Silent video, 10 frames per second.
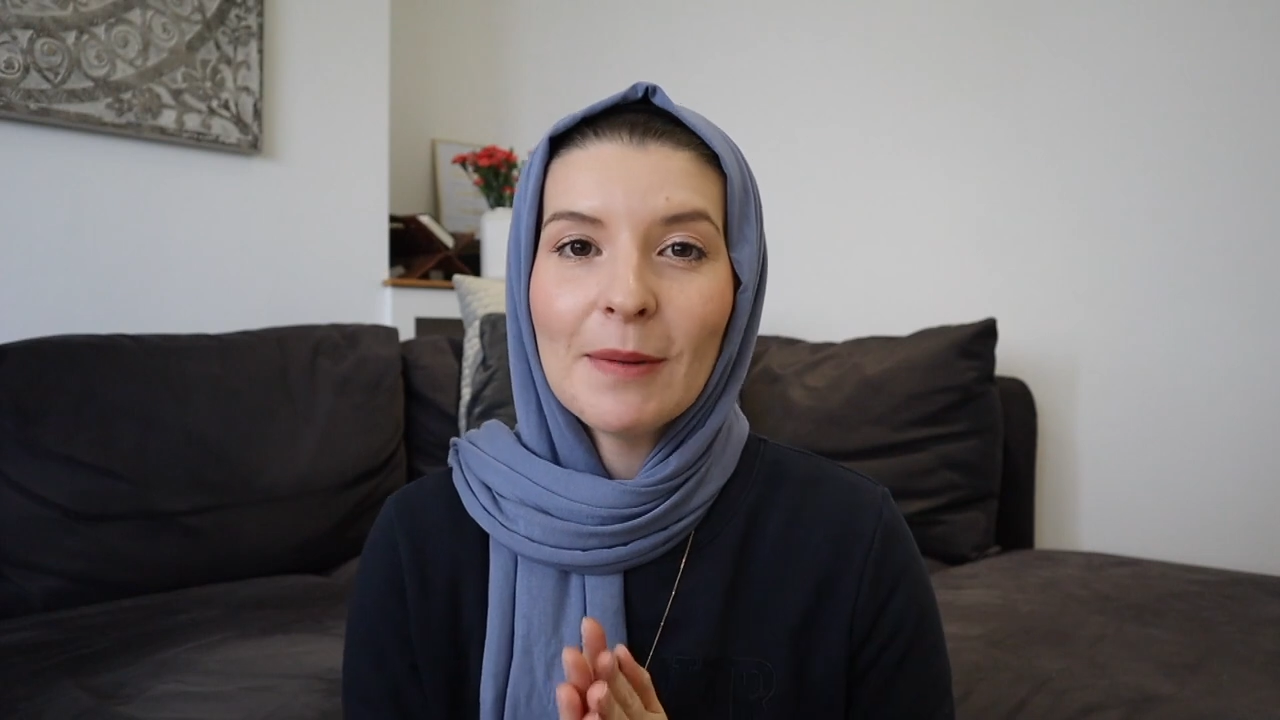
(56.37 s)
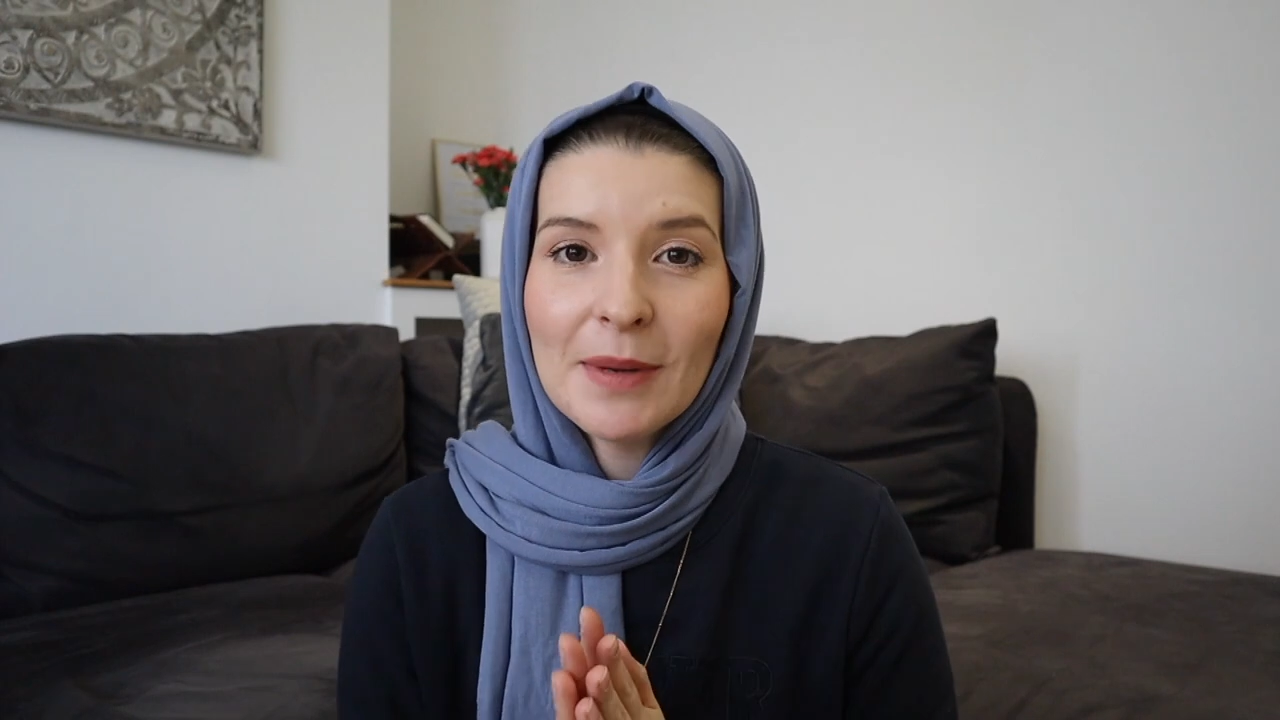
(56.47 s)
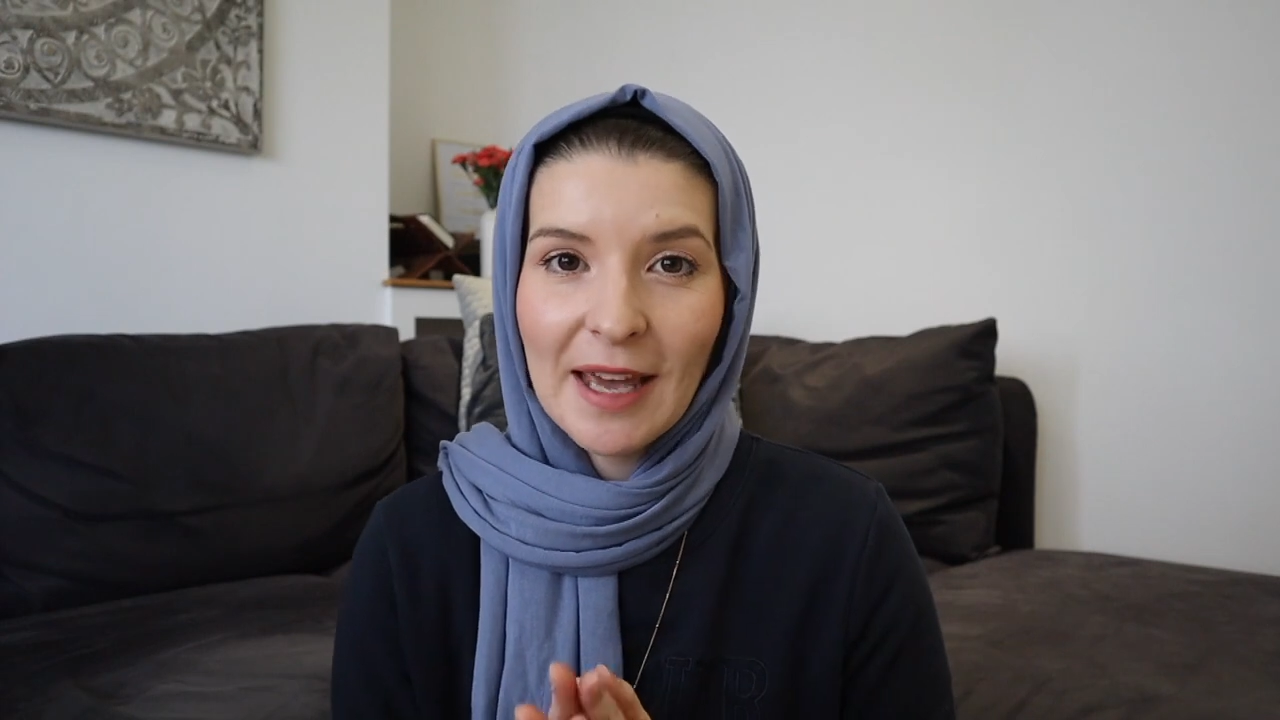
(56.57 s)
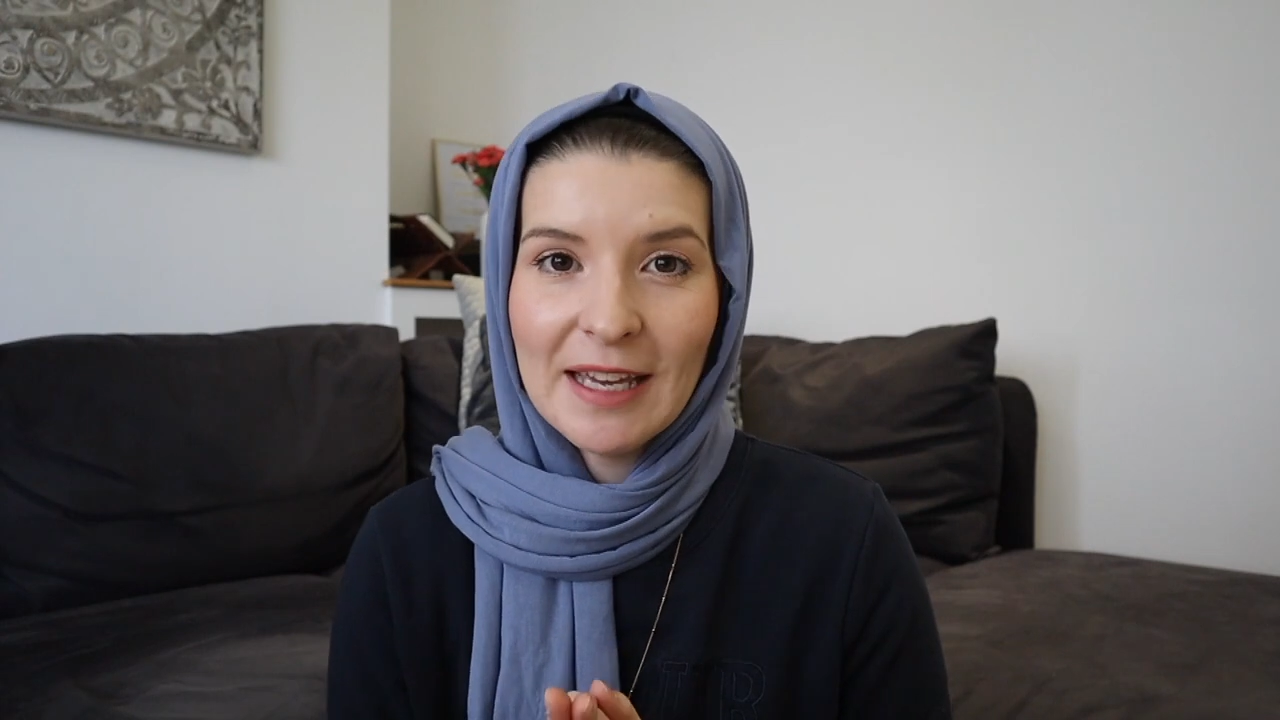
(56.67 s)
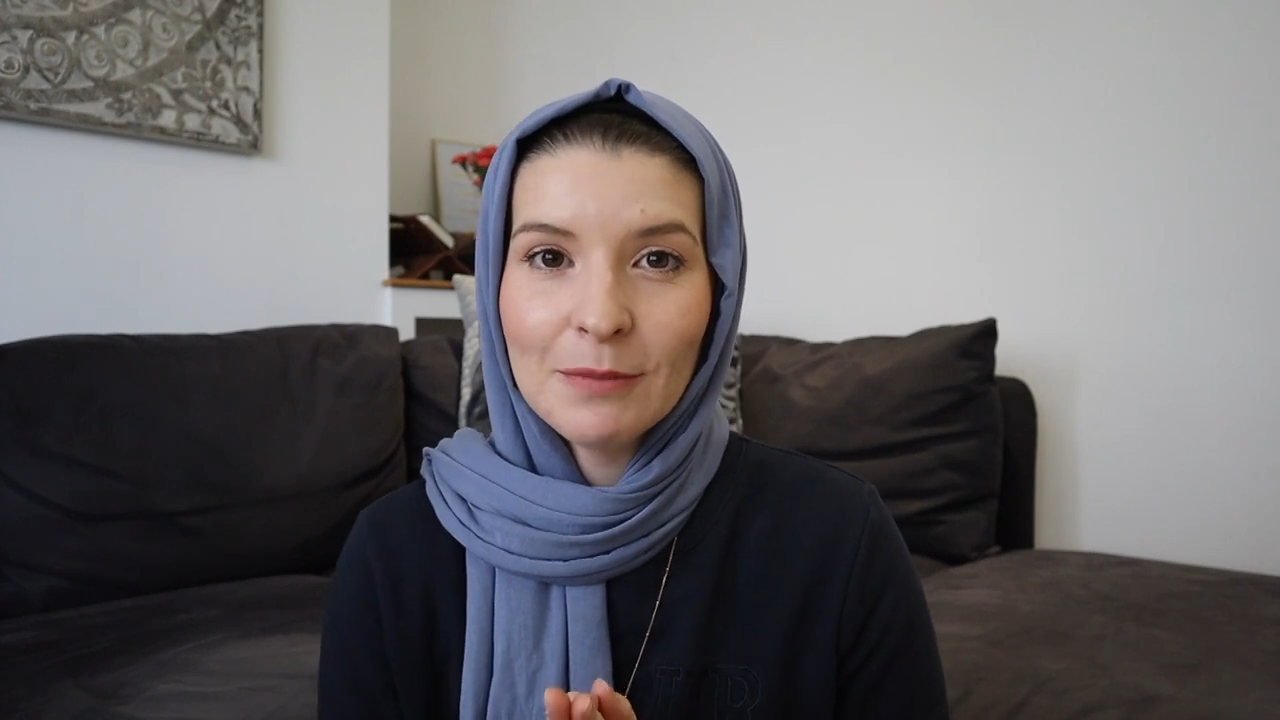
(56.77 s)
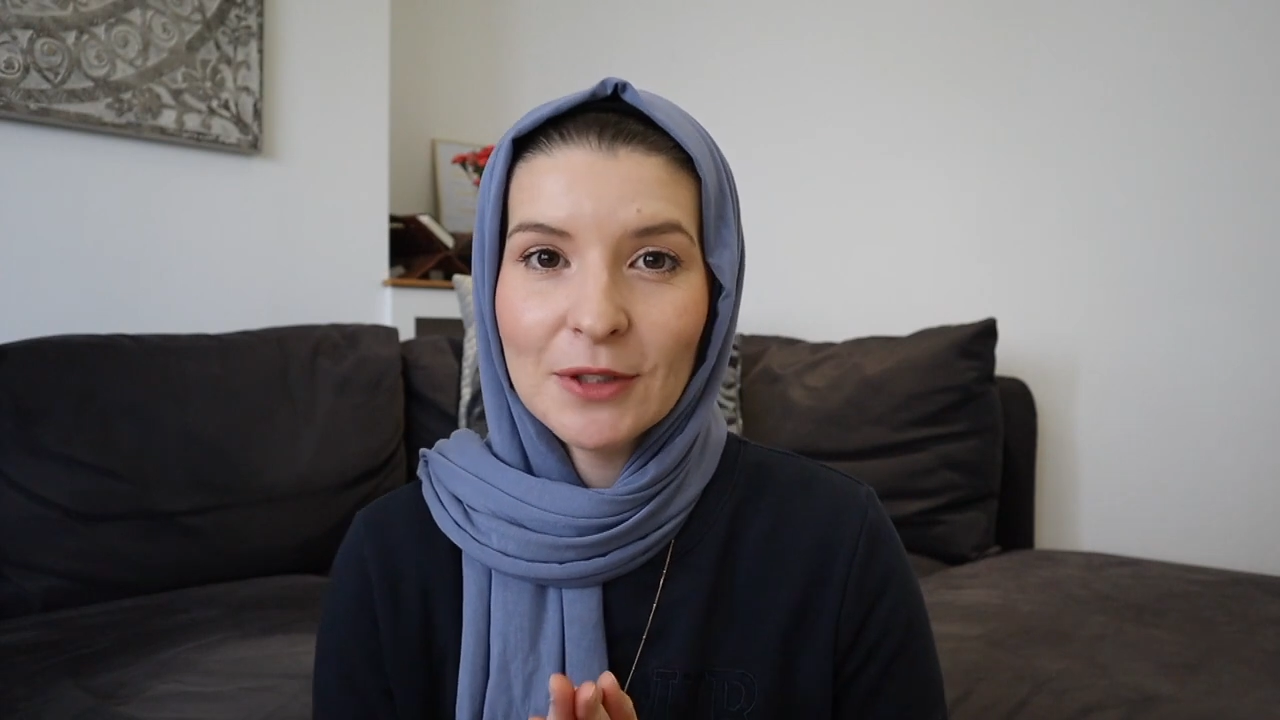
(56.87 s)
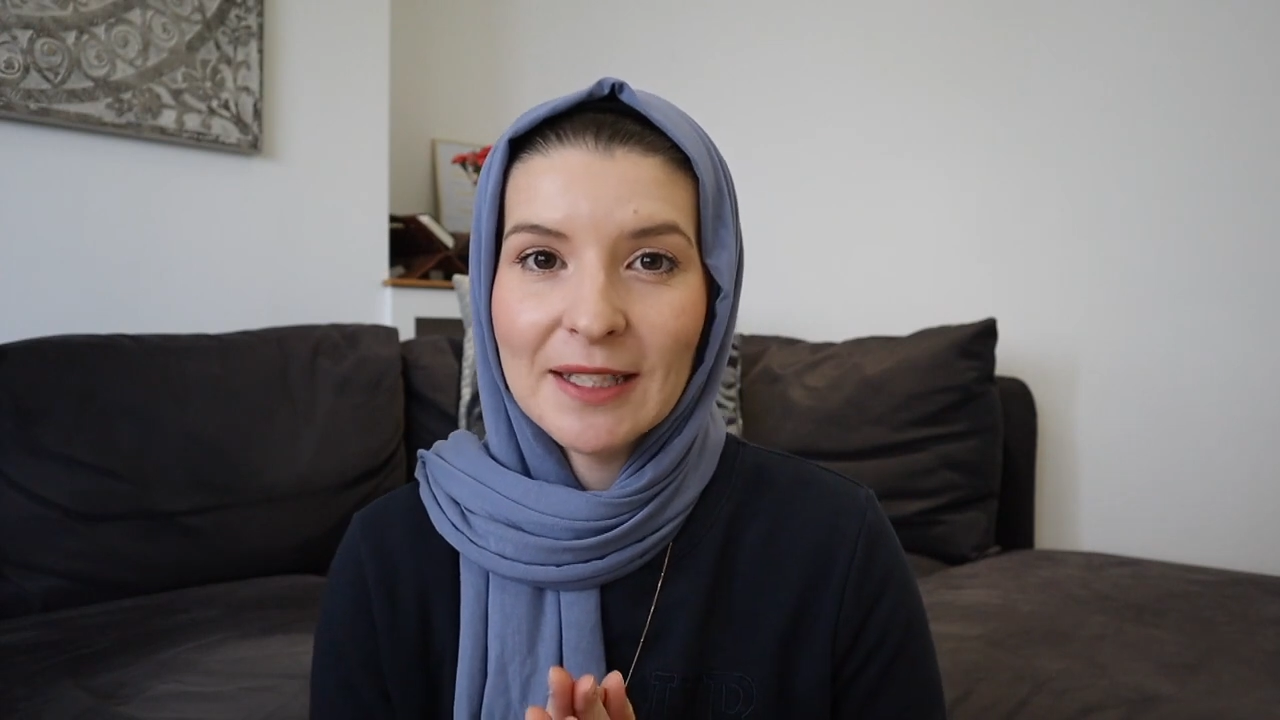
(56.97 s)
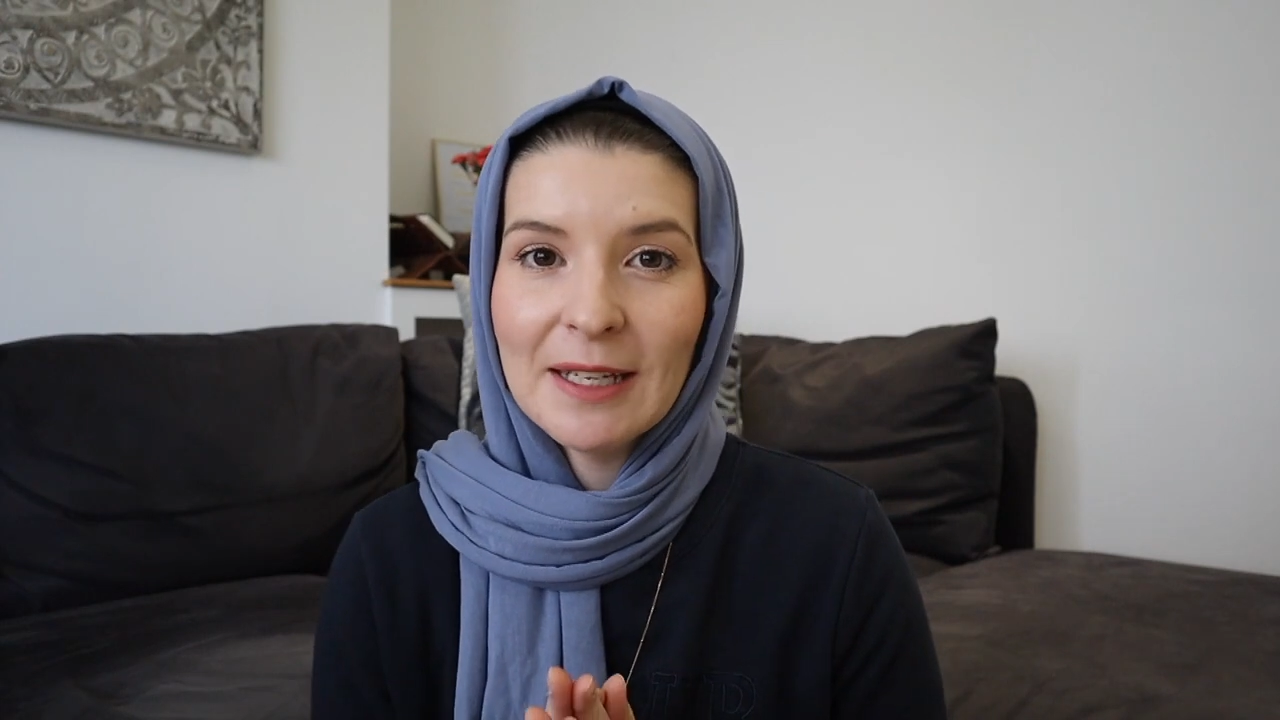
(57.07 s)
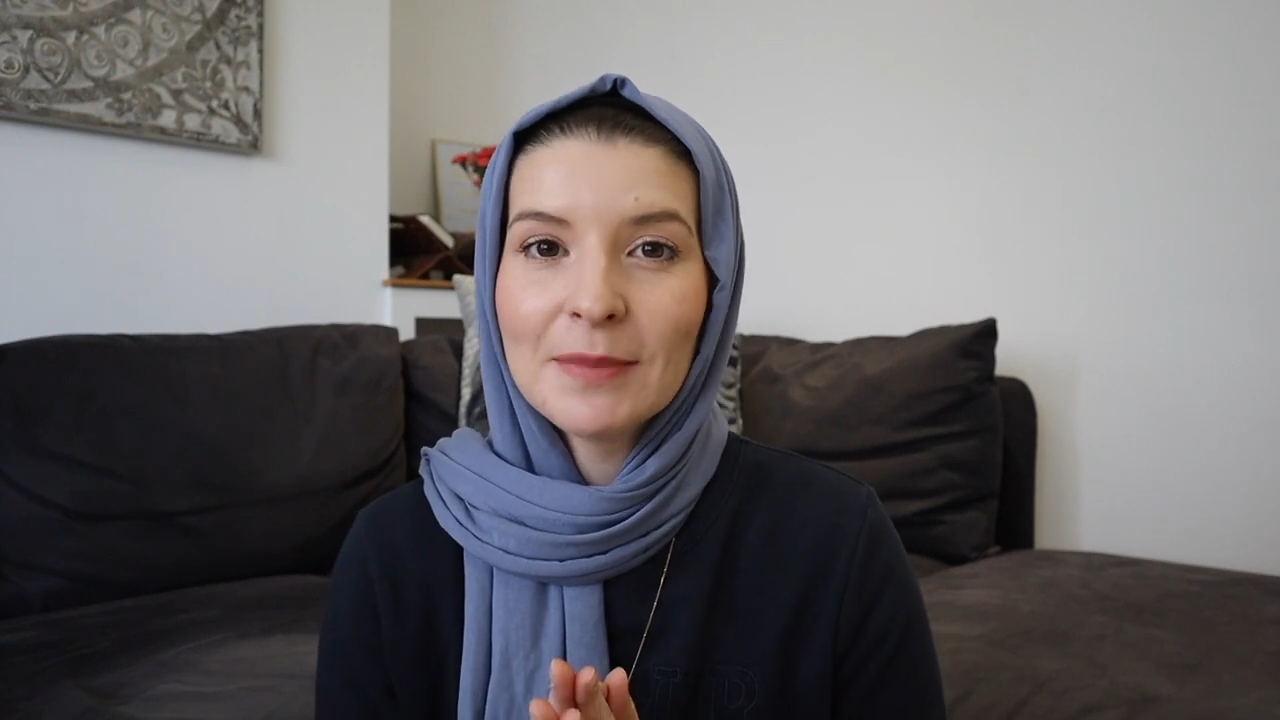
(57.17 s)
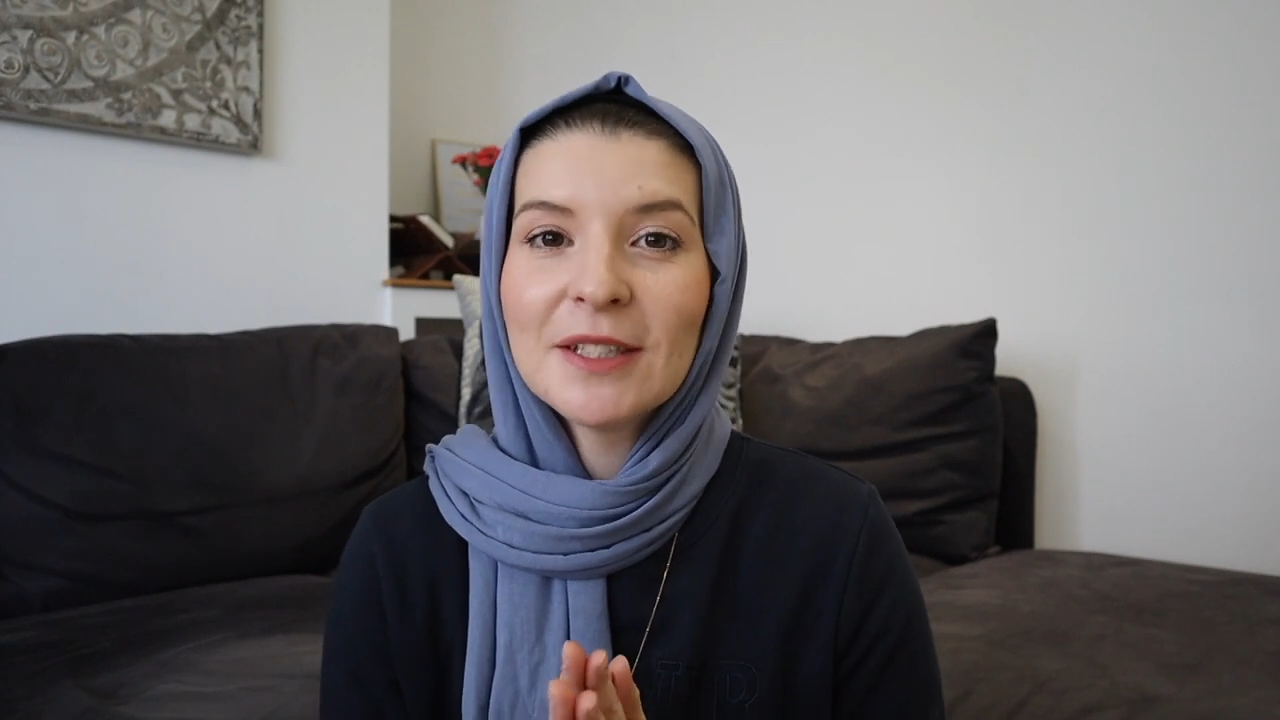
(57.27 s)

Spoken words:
I became Muslim.